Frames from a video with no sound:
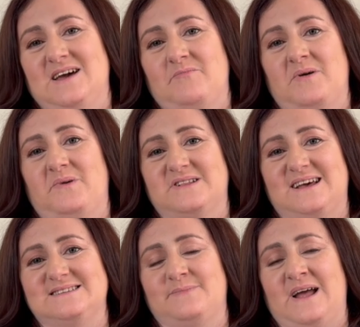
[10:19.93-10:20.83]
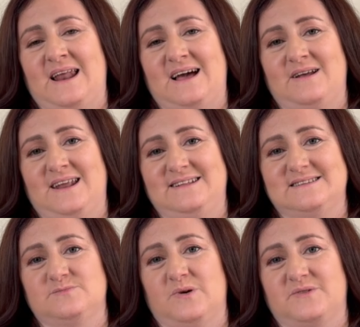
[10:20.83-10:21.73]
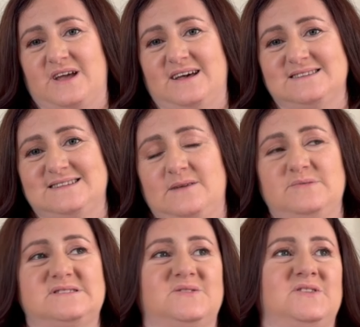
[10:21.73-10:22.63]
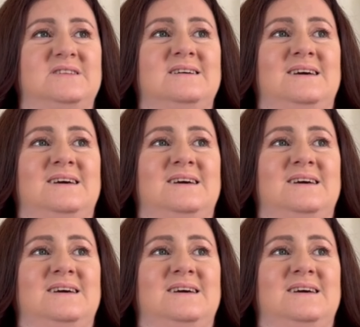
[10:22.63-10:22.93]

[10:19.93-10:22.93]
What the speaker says: my podcast, my latest podcast episode,